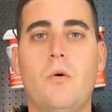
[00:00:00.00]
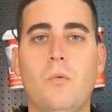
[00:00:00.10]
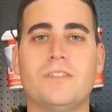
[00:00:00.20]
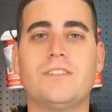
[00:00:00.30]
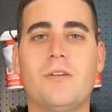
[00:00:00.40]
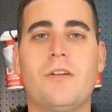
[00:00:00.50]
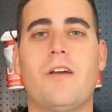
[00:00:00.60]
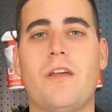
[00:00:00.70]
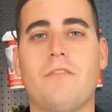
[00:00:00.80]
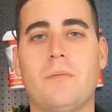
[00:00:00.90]
What's going
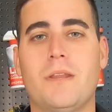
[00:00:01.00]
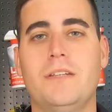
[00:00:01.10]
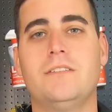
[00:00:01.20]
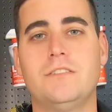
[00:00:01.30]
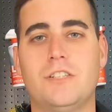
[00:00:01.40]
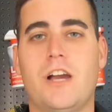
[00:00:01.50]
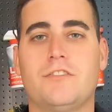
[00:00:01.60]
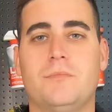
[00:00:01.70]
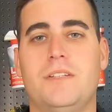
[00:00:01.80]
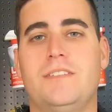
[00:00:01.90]
on, everybody? Josh
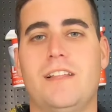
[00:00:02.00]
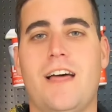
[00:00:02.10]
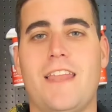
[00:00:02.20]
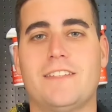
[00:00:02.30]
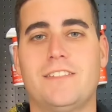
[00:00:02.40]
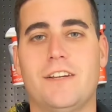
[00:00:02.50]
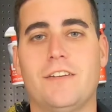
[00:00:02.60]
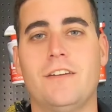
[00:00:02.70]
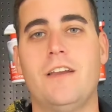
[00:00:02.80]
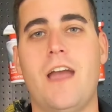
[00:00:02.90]
from Detail Addicts
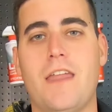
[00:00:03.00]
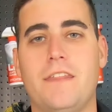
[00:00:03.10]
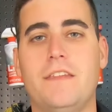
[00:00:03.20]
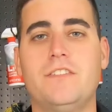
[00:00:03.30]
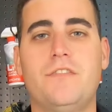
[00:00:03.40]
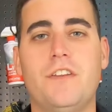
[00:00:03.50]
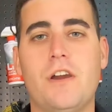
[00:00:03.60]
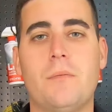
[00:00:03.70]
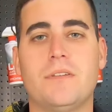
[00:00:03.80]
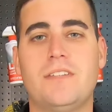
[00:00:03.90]
here, and in this
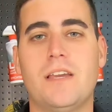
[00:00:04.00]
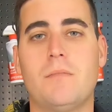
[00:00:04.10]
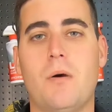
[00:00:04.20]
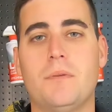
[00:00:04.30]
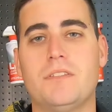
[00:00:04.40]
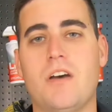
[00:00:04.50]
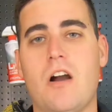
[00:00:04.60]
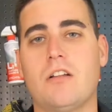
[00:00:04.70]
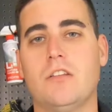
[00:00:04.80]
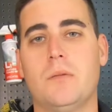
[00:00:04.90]
video I'm going to take a moment to
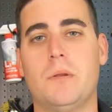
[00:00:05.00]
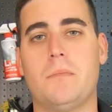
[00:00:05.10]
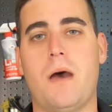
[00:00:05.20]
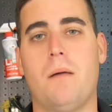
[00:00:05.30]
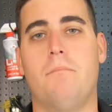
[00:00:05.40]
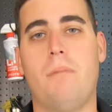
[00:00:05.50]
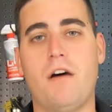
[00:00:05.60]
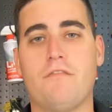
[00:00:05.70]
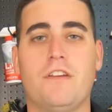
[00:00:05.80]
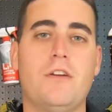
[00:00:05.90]
talk a little bit about
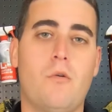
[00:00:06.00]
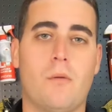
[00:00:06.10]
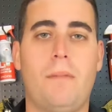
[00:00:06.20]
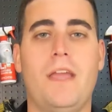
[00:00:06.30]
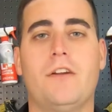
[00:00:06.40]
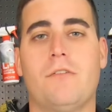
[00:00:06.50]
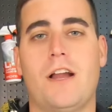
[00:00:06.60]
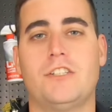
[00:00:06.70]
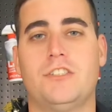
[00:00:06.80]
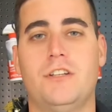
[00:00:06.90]
buffing or paint
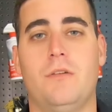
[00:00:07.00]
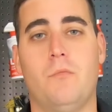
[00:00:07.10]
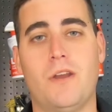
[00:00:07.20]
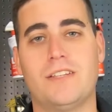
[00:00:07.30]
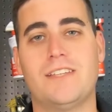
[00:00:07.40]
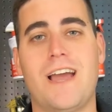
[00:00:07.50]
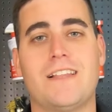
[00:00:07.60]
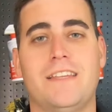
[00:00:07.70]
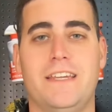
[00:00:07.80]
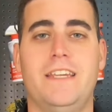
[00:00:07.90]
correction and what
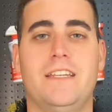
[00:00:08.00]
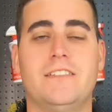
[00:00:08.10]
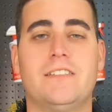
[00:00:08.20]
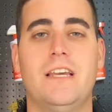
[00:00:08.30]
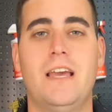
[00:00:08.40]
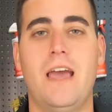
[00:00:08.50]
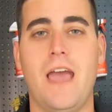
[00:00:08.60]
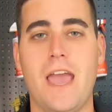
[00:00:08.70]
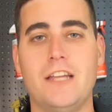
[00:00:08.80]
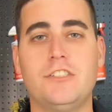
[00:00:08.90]
exactly it is,
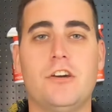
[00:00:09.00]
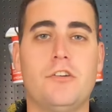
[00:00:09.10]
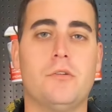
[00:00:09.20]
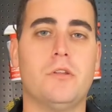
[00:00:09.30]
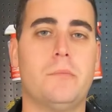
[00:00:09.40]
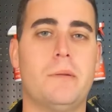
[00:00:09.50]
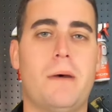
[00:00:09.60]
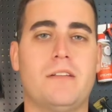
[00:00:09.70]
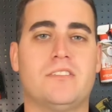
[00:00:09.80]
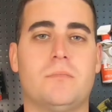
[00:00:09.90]
and tell you a little bit
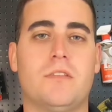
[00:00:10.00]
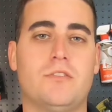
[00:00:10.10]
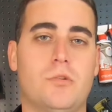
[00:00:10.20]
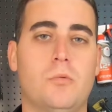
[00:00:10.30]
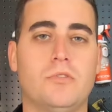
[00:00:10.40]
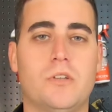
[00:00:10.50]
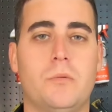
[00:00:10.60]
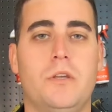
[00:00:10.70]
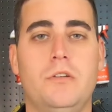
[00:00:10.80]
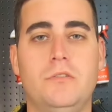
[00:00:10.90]
about some of the tools that
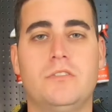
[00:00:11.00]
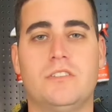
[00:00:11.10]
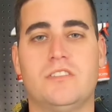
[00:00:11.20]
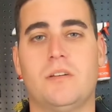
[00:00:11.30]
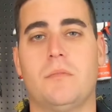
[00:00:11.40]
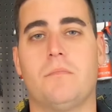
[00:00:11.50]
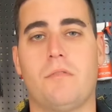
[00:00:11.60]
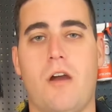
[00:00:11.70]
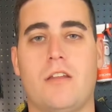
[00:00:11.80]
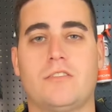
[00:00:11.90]
we use and some of the
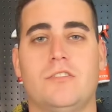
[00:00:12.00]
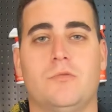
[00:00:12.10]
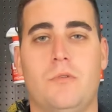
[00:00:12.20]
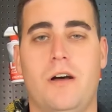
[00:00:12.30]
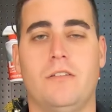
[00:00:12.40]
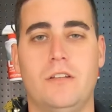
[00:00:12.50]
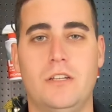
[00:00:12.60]
products as well.